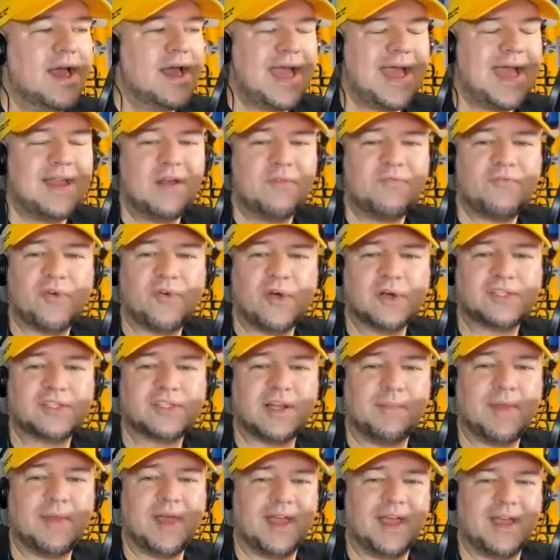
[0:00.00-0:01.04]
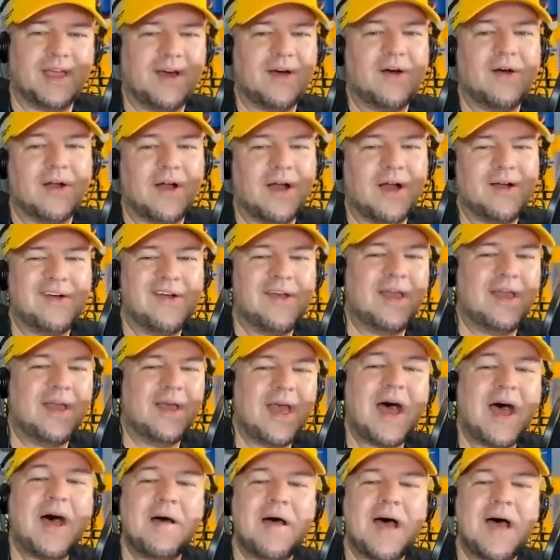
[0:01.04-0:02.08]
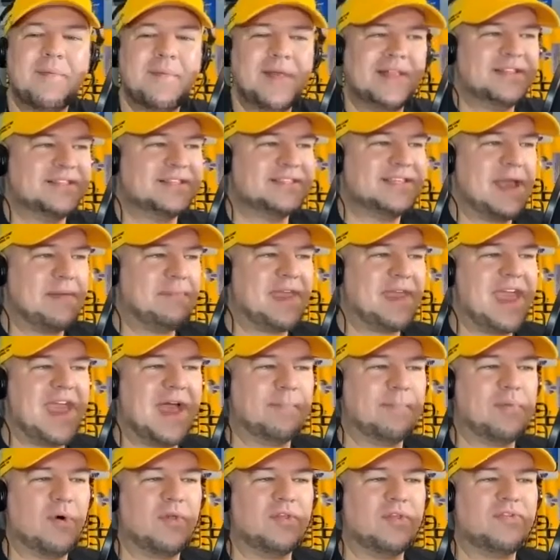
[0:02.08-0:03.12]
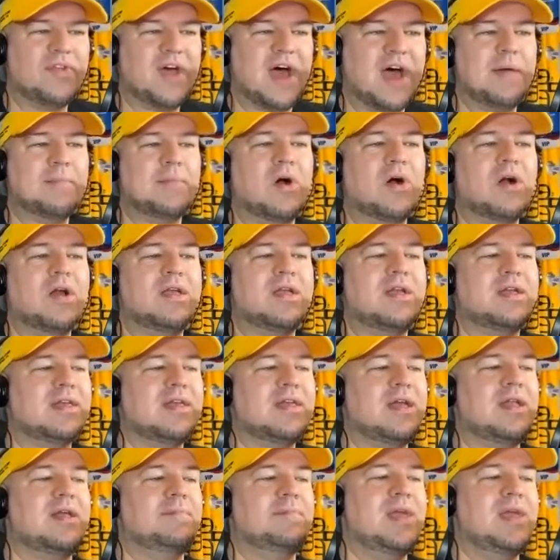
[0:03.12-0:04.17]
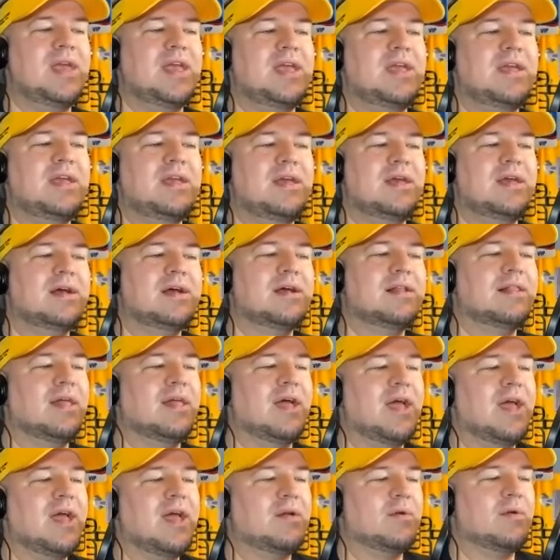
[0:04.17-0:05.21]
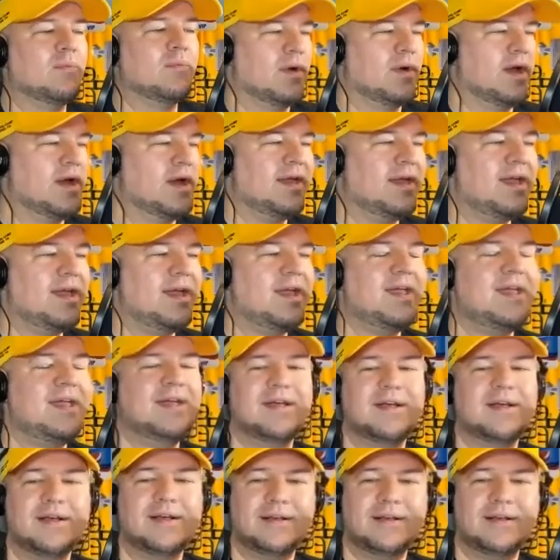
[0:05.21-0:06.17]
And at first, I'm like, are, eh, I'm in the same camp all the time. Are you kidding me? Like, really?